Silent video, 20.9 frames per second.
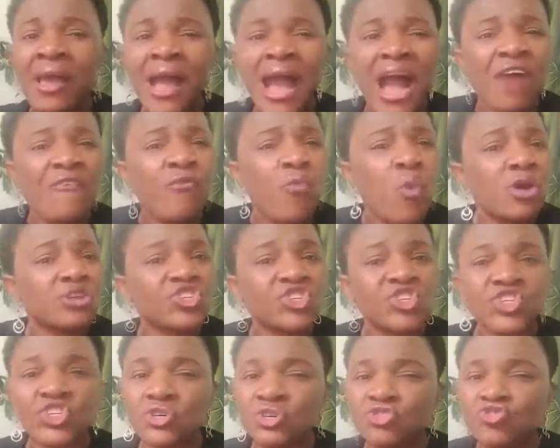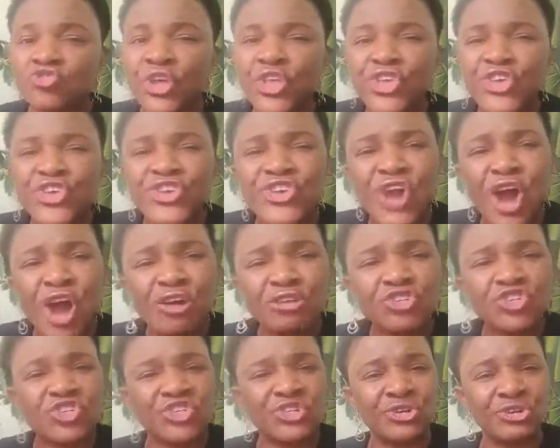I've watched children, young
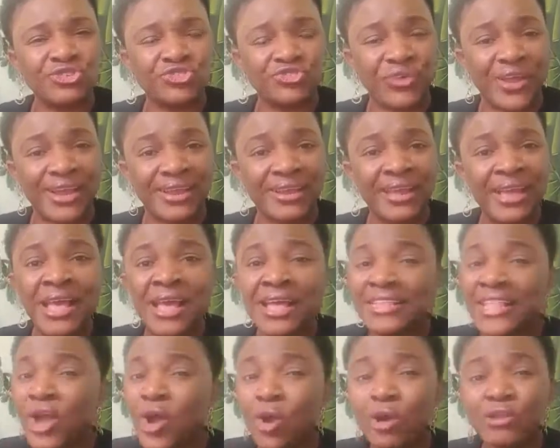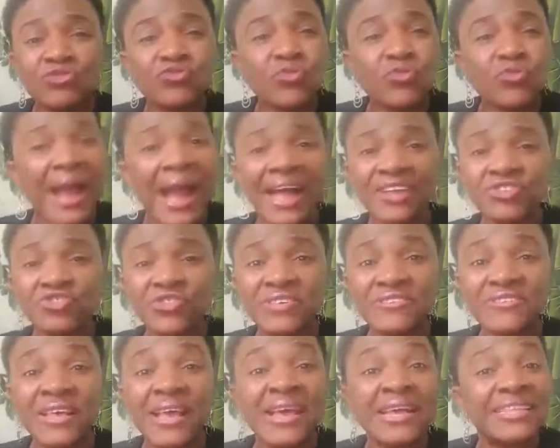children, they go to
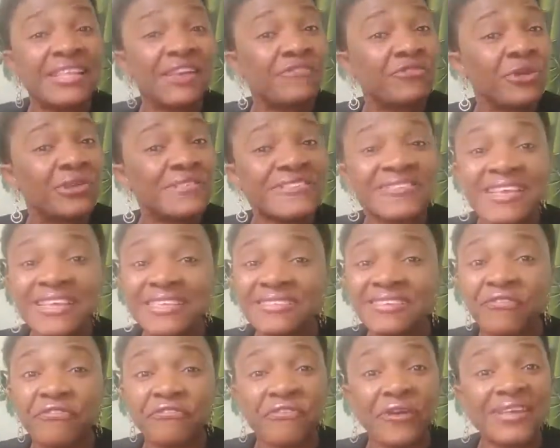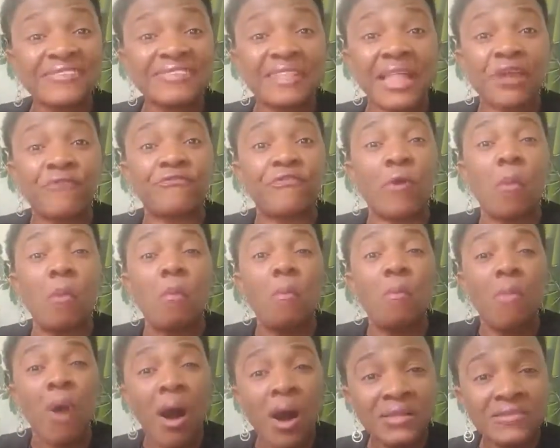gatherings, they've not seen their friends like for
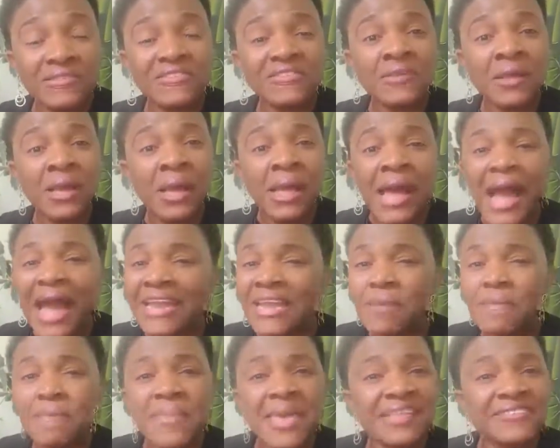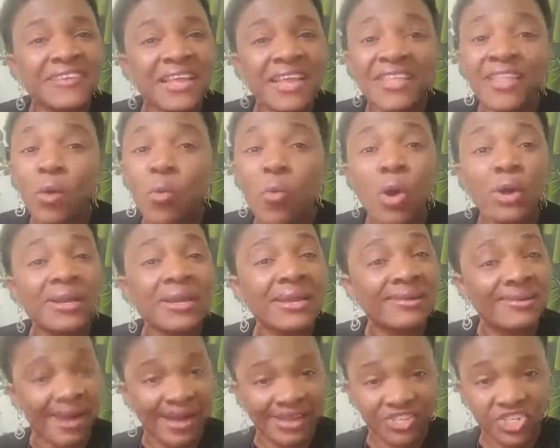months, and immediately they
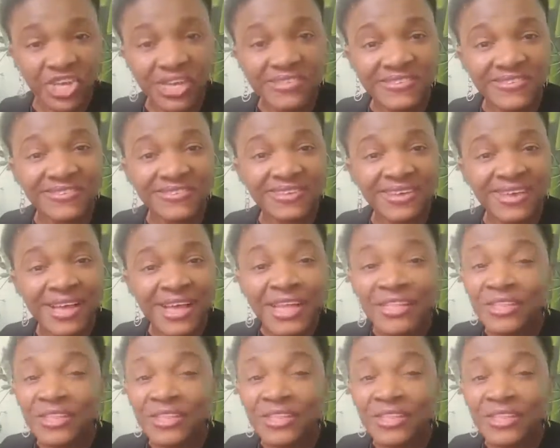want gadgets.